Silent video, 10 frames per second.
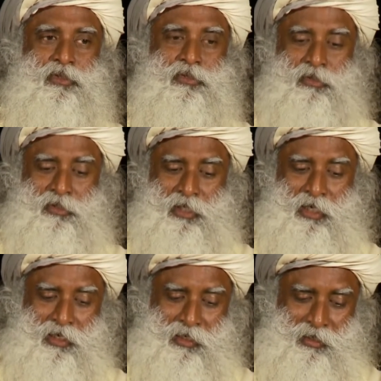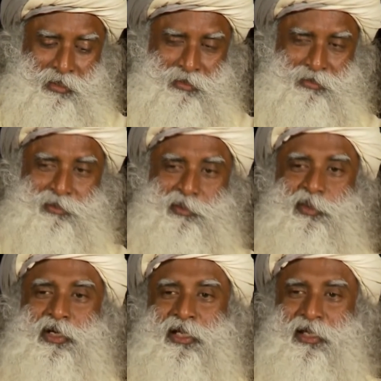So daily
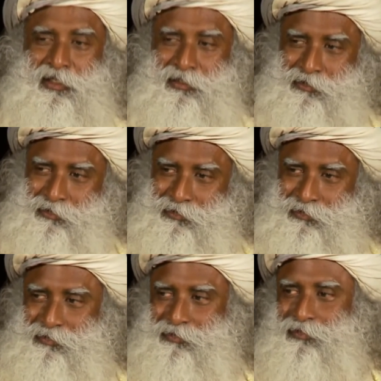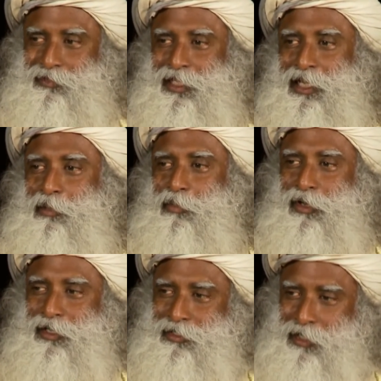working, daily
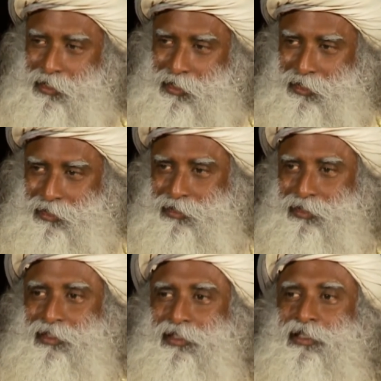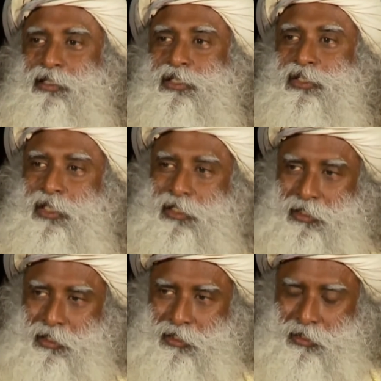morning sadhana is
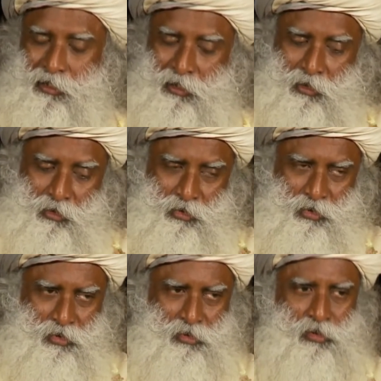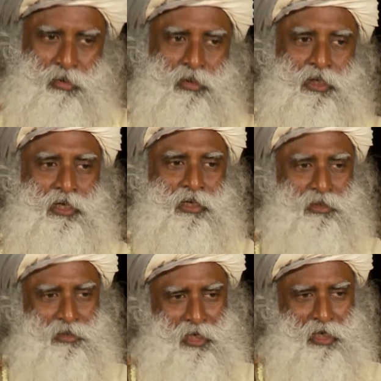just this, to slowly,
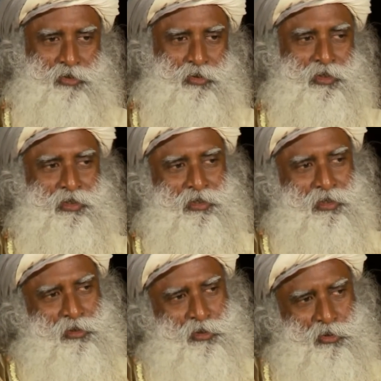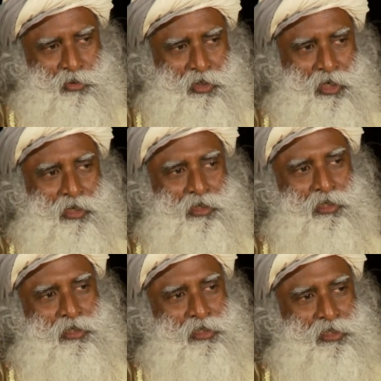gradually, to create
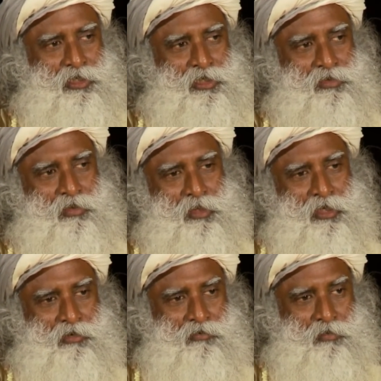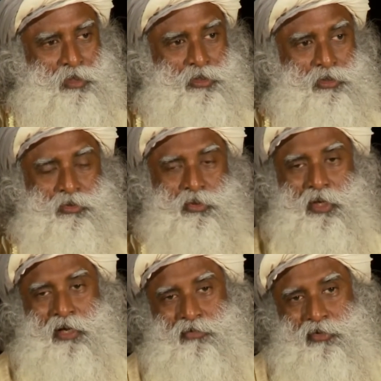the distance from that information. You
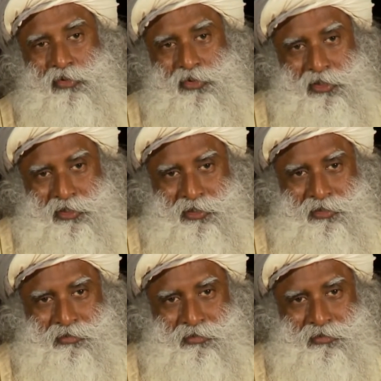don't have to lose it.